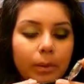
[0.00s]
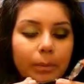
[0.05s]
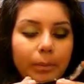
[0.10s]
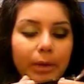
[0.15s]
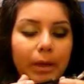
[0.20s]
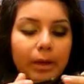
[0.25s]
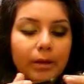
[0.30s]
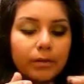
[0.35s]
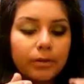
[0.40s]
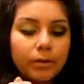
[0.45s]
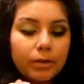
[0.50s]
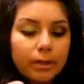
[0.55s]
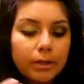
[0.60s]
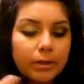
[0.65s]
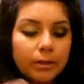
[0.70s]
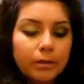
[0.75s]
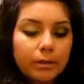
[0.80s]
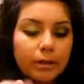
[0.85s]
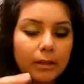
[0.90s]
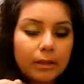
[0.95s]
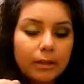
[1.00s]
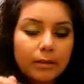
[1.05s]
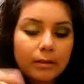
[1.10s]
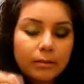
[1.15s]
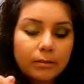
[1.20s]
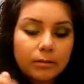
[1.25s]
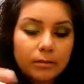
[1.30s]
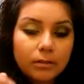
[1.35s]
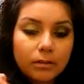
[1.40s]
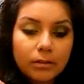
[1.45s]
powdery, like
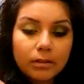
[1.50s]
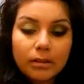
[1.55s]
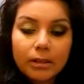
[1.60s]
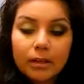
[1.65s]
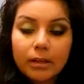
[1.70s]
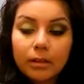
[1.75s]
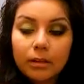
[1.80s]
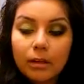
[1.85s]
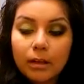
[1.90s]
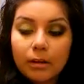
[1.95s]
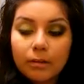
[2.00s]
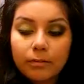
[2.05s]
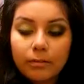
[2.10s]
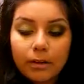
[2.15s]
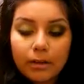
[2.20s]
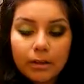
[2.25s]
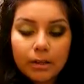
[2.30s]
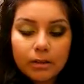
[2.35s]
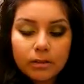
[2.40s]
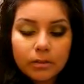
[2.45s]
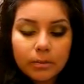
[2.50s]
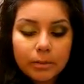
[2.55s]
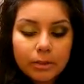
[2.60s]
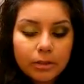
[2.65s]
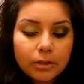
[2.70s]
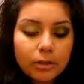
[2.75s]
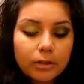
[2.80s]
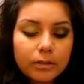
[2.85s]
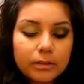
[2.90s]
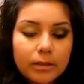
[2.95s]
you can get a lot of fallout, so make
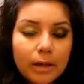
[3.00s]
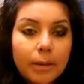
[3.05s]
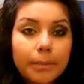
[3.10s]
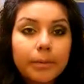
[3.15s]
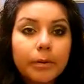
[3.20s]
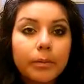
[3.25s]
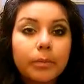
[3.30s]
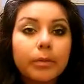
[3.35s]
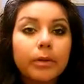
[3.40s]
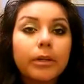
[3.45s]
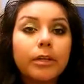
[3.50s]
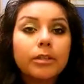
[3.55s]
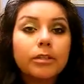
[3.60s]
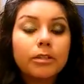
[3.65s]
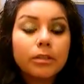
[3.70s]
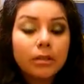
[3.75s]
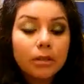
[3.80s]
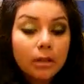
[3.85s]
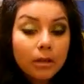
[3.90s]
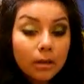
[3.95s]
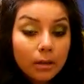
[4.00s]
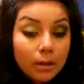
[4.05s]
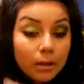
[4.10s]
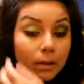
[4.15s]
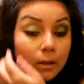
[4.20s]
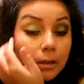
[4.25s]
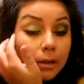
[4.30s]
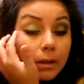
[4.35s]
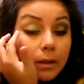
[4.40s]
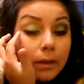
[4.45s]
sure you tap your brush
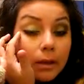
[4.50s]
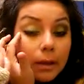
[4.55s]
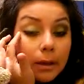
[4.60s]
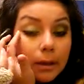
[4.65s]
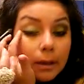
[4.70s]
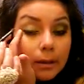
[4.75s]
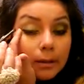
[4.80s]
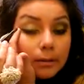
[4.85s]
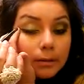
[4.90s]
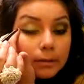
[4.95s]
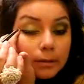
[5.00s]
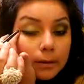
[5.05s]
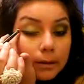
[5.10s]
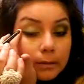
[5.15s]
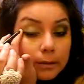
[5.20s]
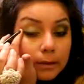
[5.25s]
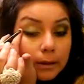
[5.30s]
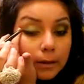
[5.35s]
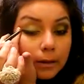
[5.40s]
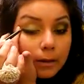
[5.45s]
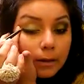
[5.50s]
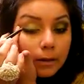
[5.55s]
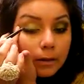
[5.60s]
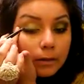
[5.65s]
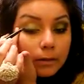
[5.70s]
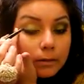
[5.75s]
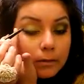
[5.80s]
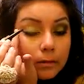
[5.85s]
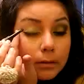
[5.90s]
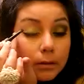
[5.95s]
and get that
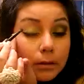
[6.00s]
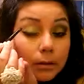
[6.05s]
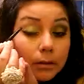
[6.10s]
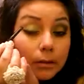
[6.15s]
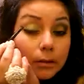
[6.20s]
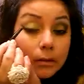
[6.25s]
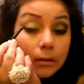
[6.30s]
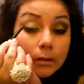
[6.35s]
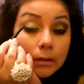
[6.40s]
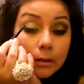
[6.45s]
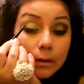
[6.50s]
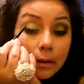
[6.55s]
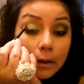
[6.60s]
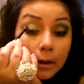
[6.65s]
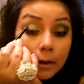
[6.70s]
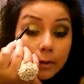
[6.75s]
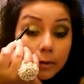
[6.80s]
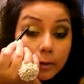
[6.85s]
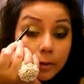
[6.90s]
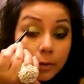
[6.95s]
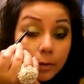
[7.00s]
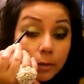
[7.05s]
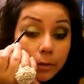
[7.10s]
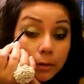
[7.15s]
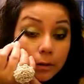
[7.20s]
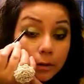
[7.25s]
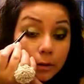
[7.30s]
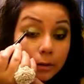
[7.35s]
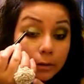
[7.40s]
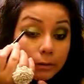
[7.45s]
on the outer
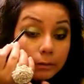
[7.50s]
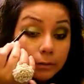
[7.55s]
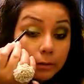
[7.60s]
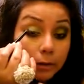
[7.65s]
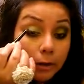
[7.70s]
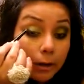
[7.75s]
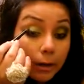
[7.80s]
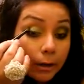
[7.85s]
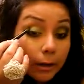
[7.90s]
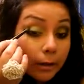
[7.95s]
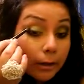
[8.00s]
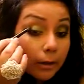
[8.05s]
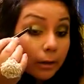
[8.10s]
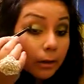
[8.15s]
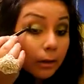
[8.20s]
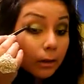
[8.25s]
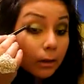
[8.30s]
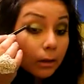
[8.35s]
corner of your eye.